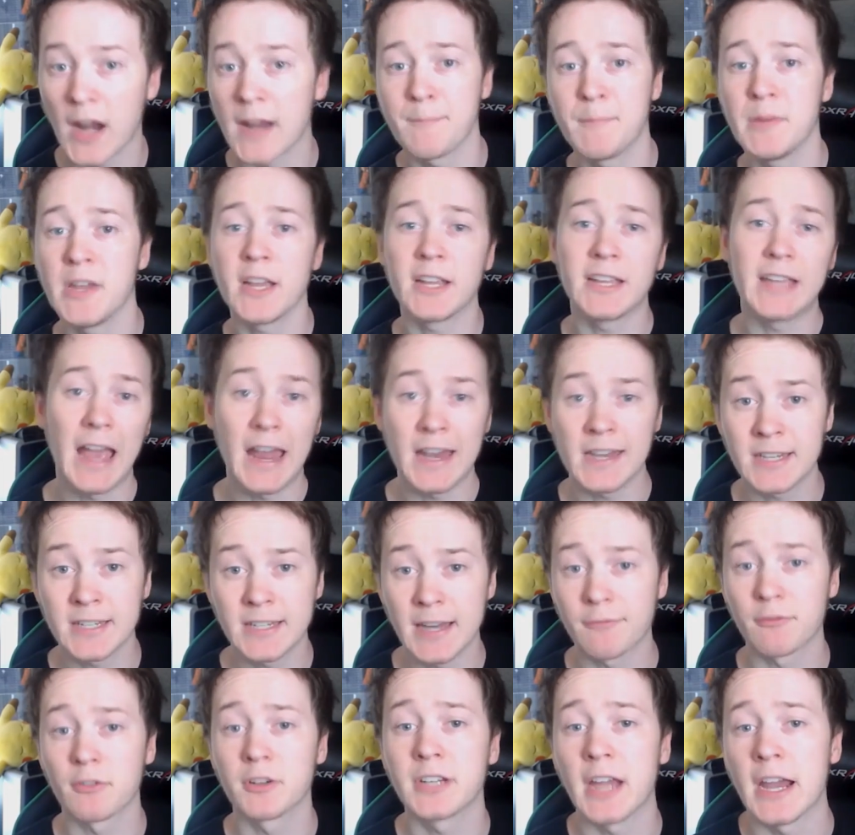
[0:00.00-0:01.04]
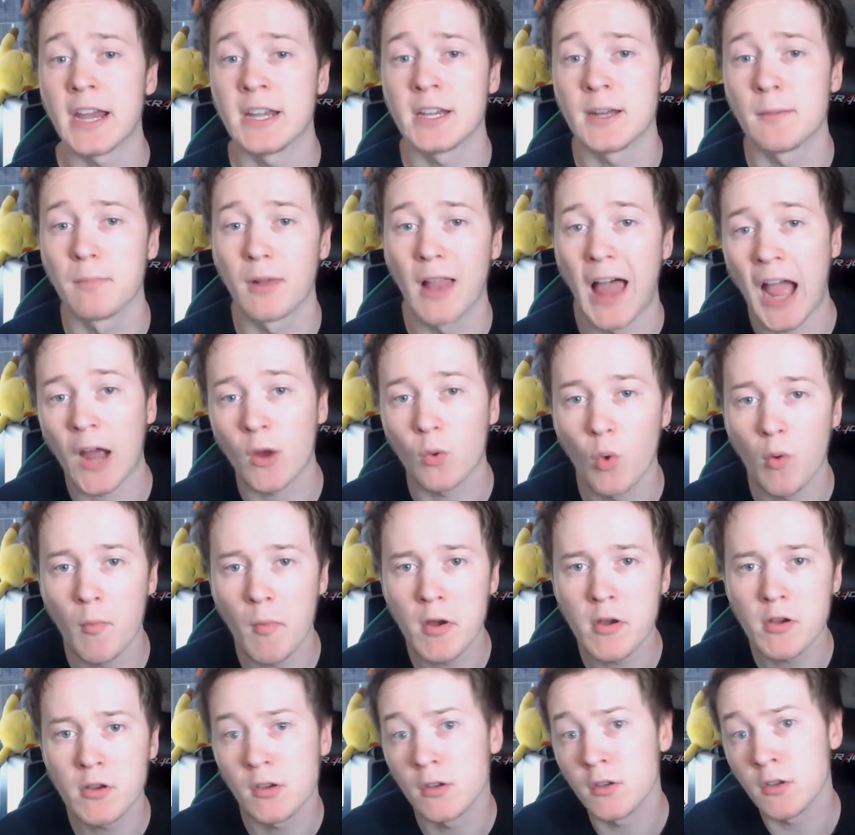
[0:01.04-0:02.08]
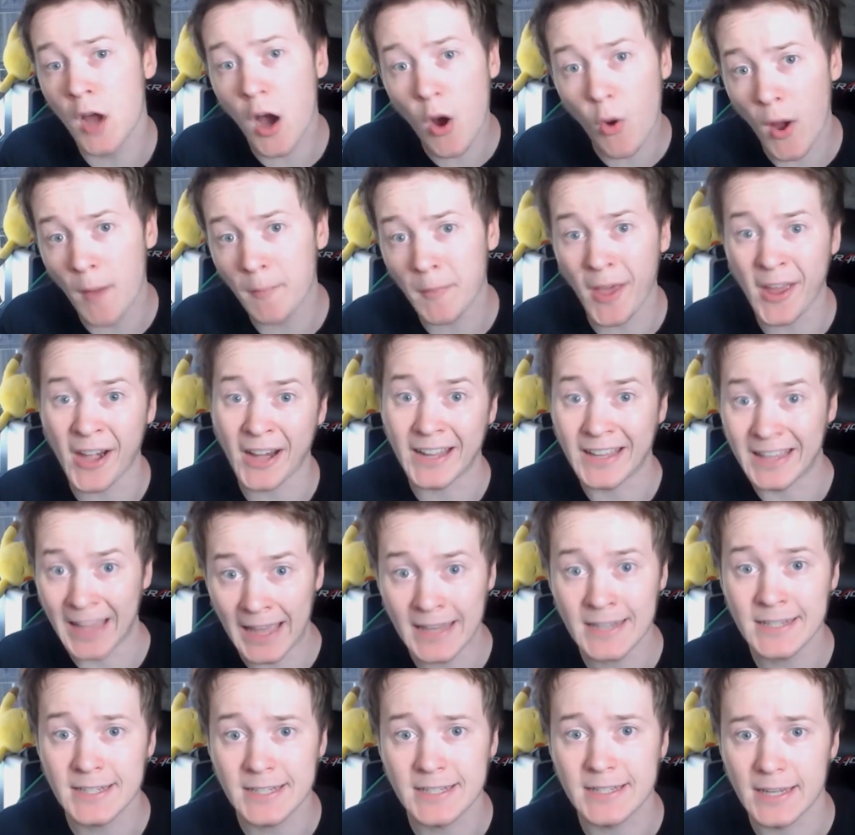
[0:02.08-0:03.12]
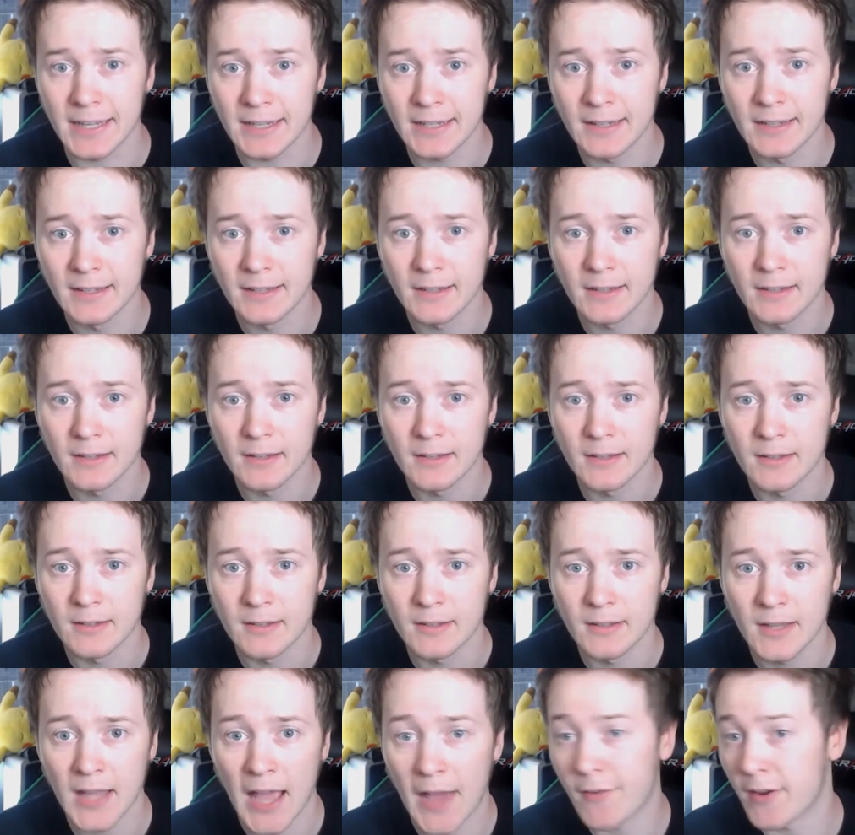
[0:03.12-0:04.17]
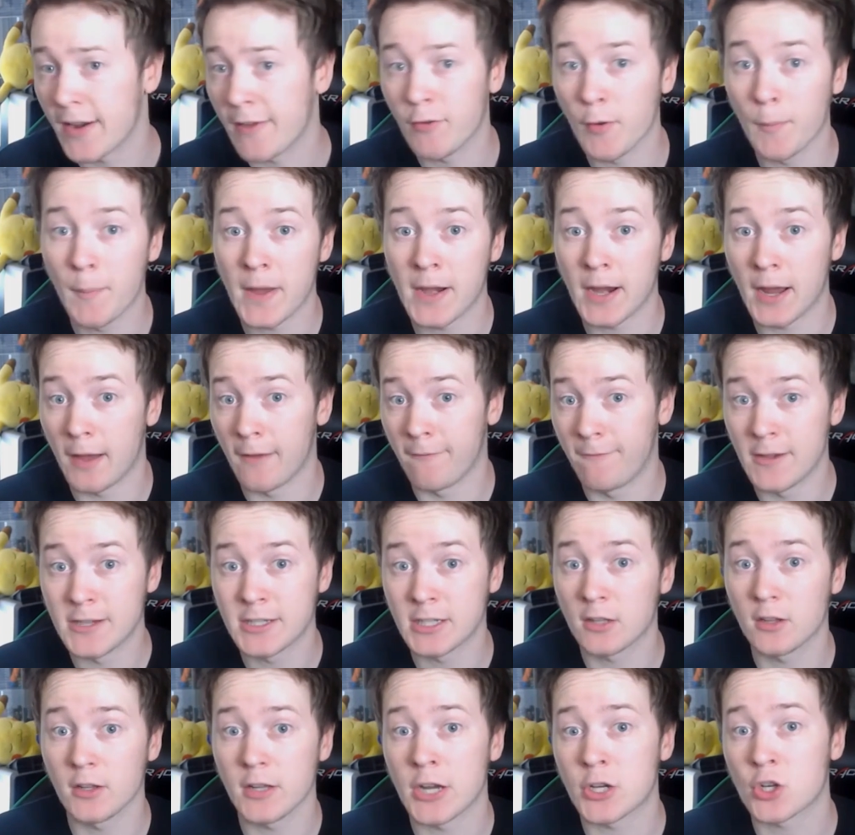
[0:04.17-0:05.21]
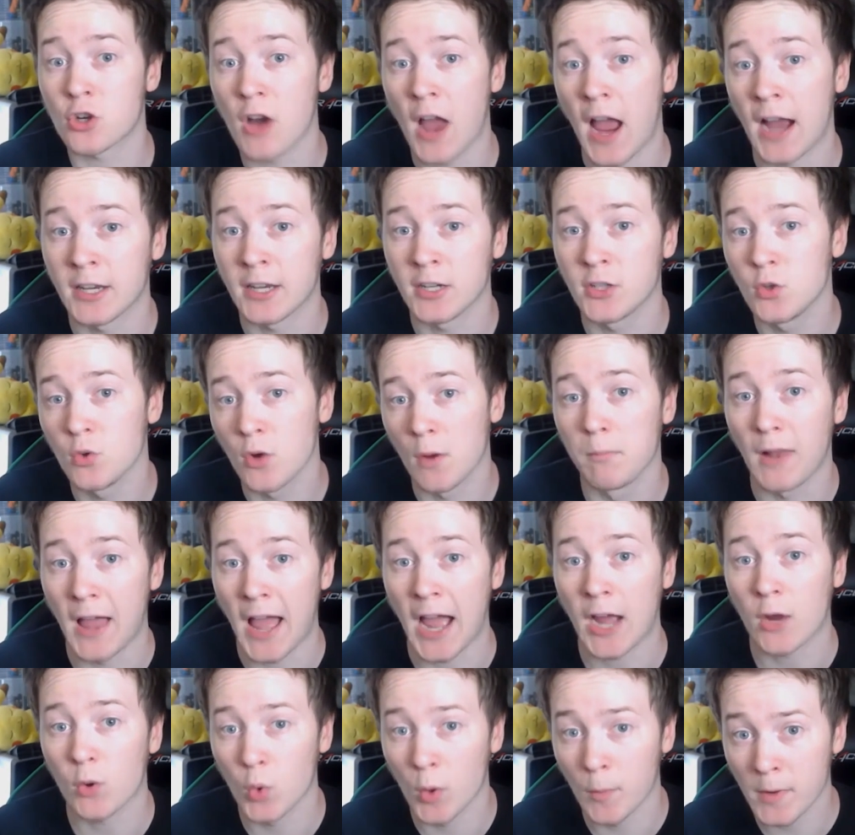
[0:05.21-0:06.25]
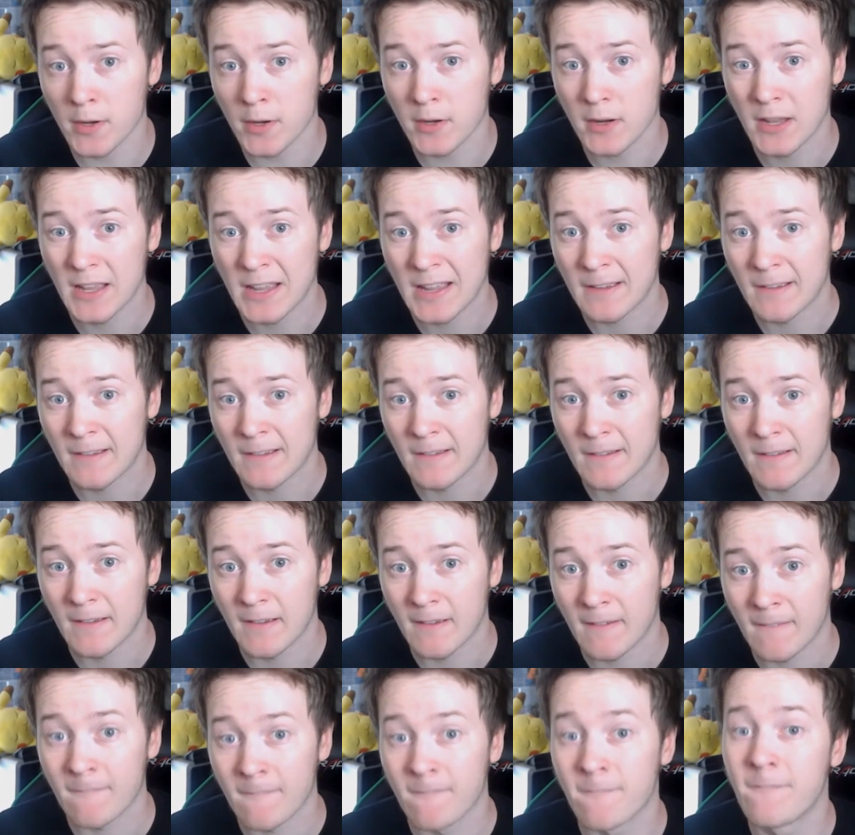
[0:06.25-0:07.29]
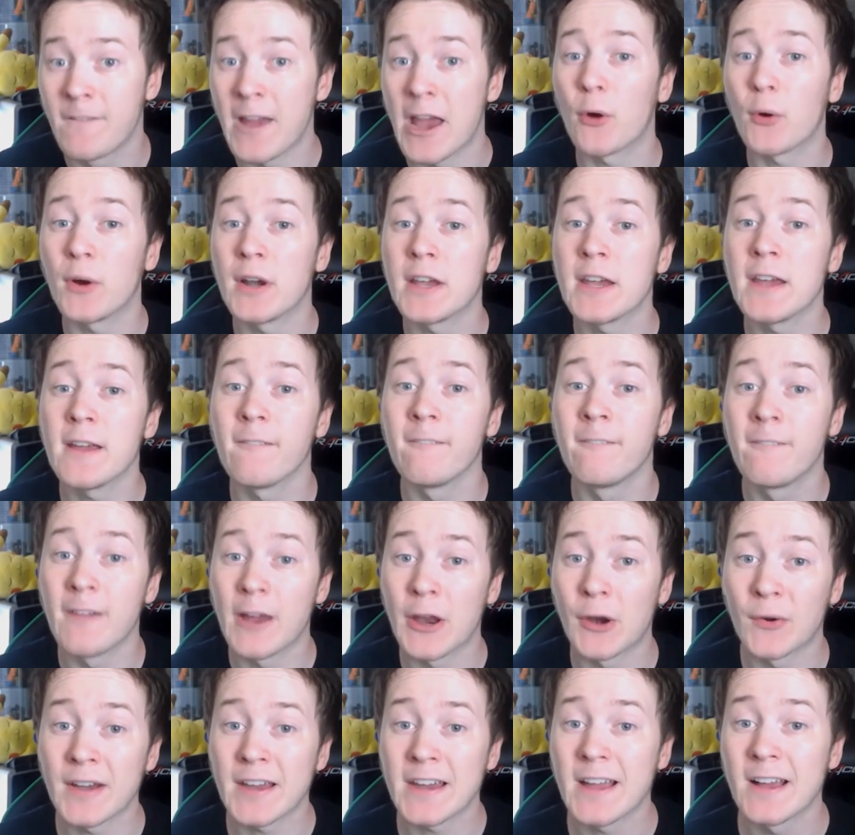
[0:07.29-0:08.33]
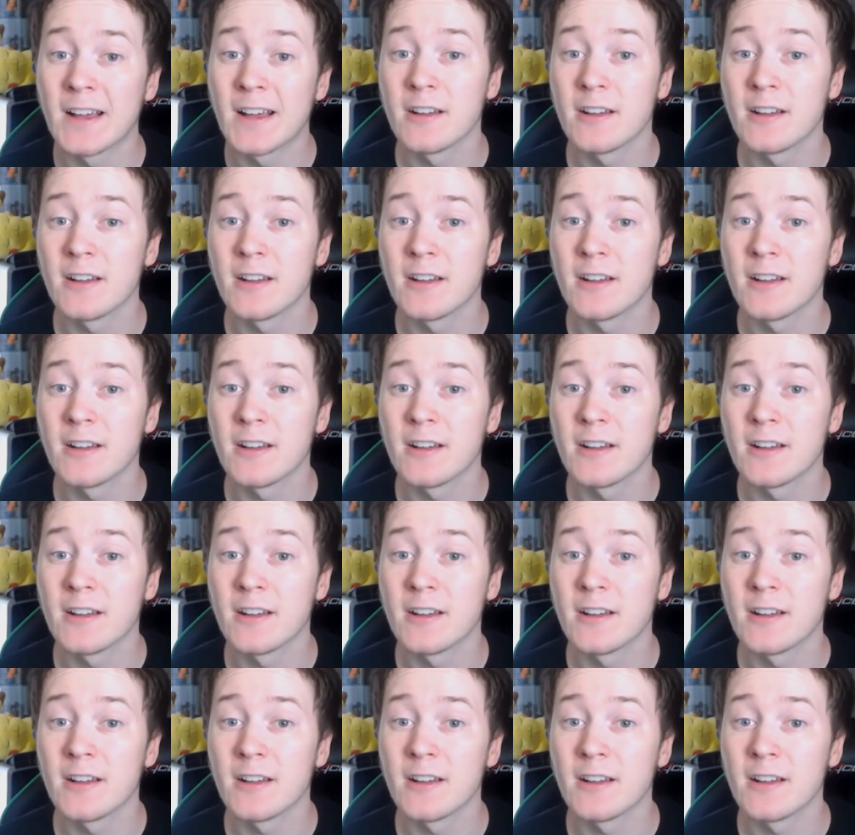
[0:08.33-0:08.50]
I be against ever dating a black woman? No, I'm not against it. Have I ever been physically attracted to a black woman? Very, very